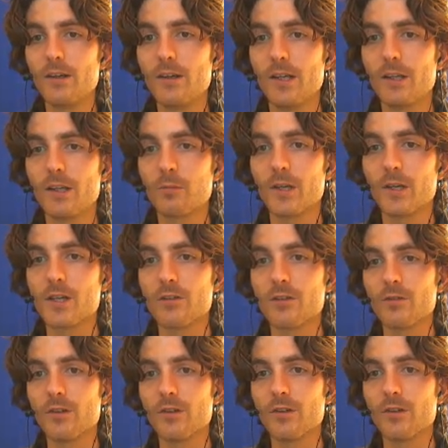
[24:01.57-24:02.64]
expressions for
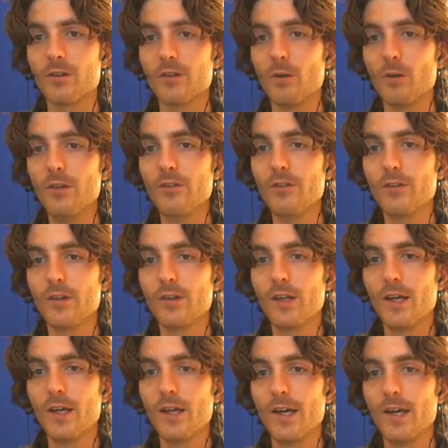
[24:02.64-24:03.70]
this purpose. And